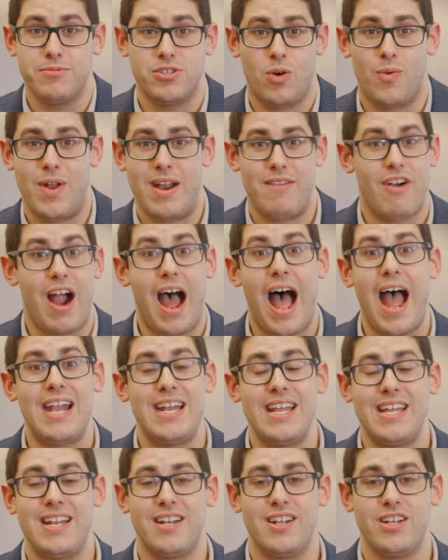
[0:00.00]
So whenever I
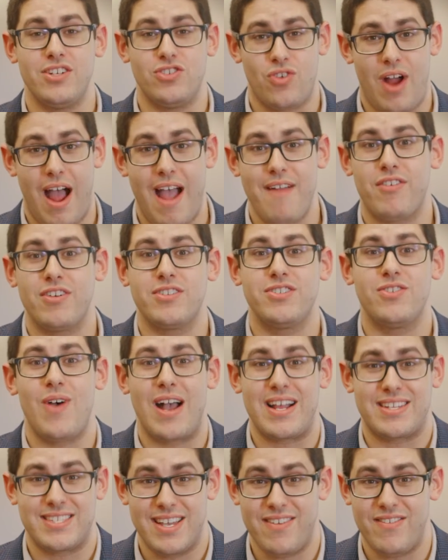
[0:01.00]
needed a driver to
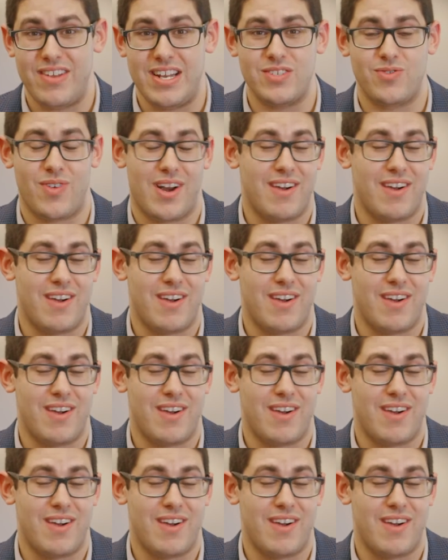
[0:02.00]
activities,